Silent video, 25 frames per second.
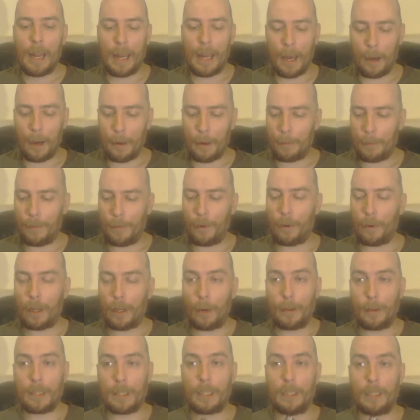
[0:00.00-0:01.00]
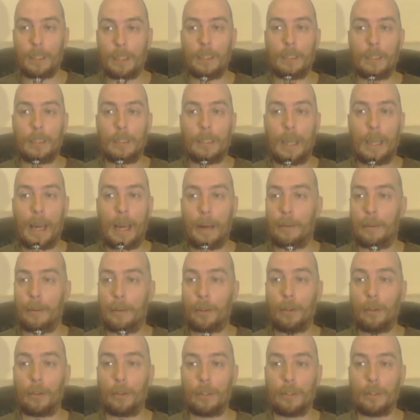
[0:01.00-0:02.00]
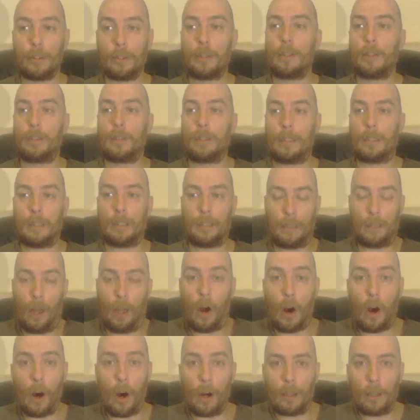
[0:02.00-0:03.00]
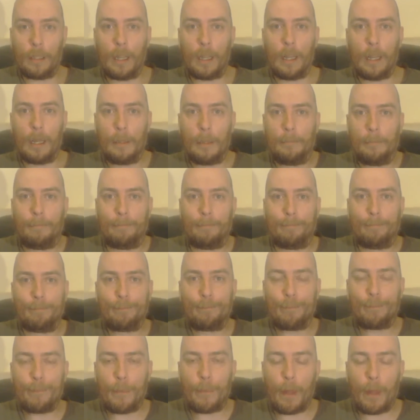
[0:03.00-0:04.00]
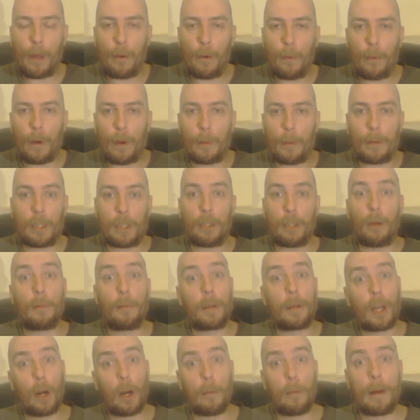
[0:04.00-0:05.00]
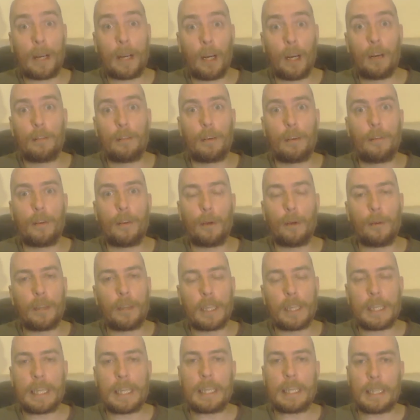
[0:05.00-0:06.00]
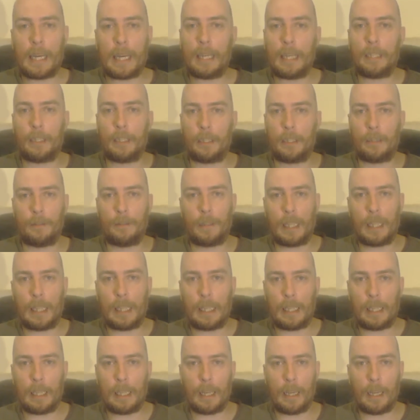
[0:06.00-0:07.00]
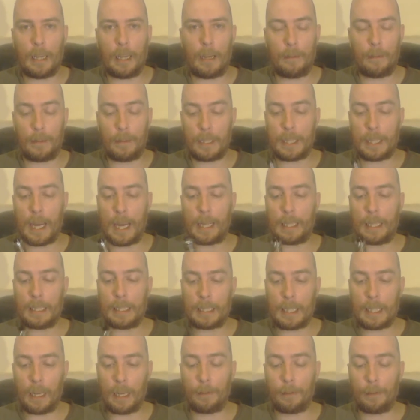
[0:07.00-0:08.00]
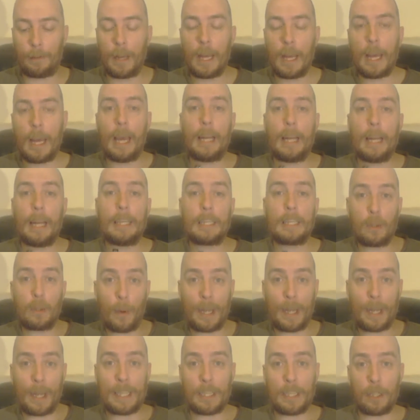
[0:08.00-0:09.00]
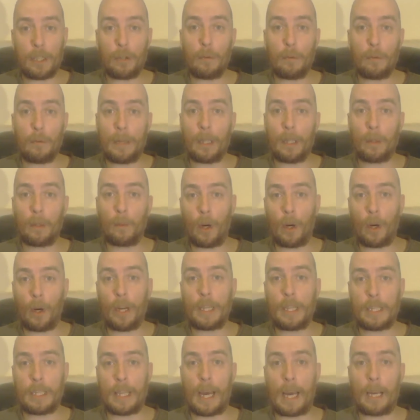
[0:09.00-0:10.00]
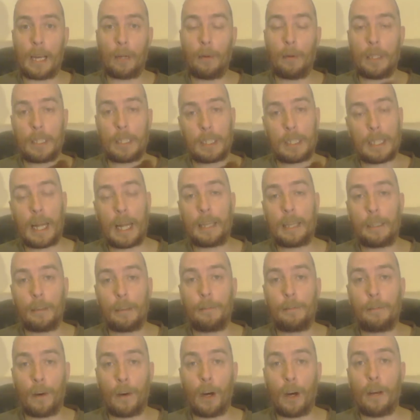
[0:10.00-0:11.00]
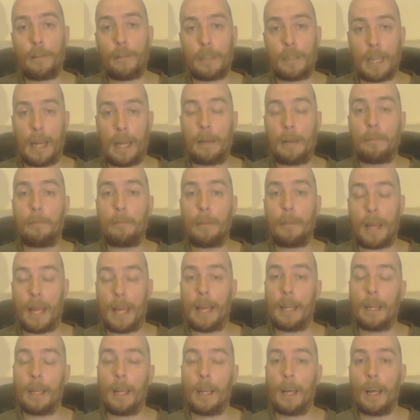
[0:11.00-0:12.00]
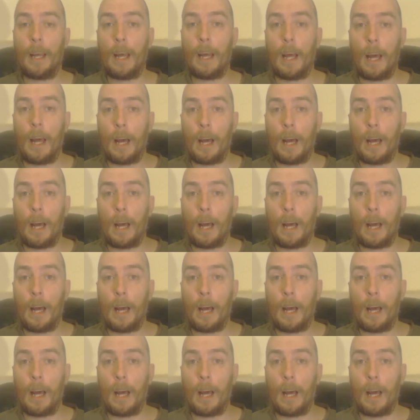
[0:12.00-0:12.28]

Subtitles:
Now, before we go into how the coils are, what I'm going to do, I'm going to go back over a few of the details of the tank itself. It is a 22mm wide tank with a standard 510 pin.